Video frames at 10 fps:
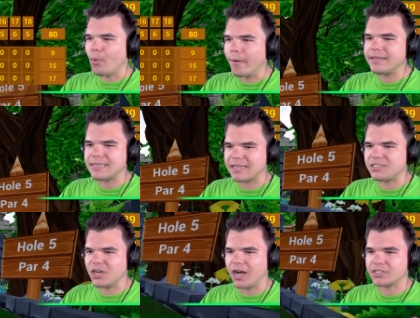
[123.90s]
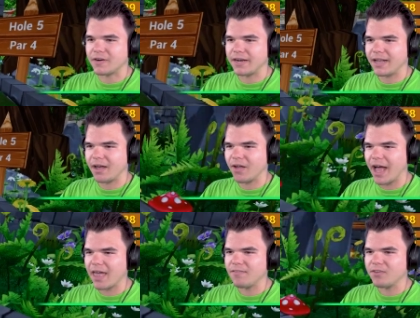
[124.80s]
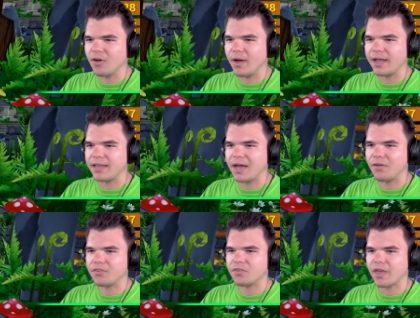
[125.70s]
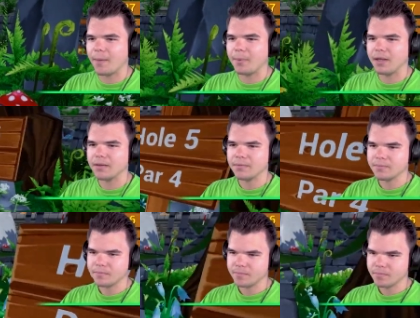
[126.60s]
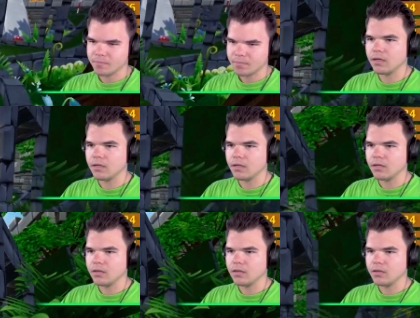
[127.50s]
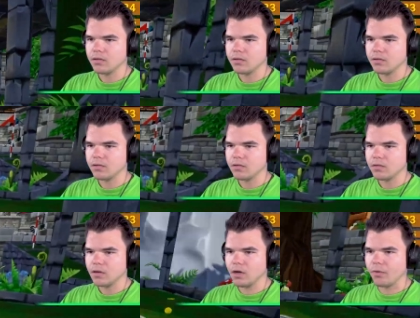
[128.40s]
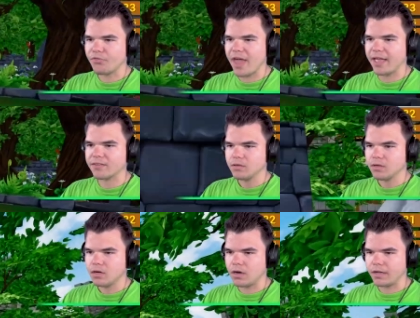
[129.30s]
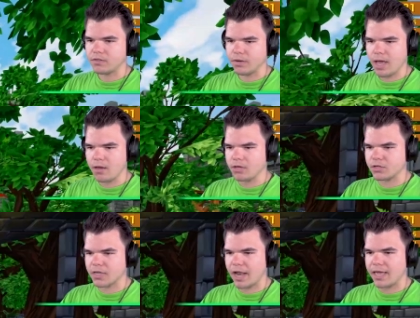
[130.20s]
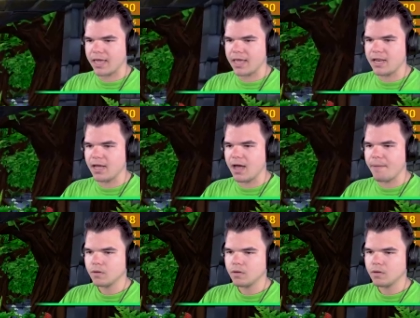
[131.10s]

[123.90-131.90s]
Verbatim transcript: points as Josh right now. I have no idea how this is happening. Um, where am I going? Oh, oh thanks. That's all right. What is this? Now you just gotta hit it up.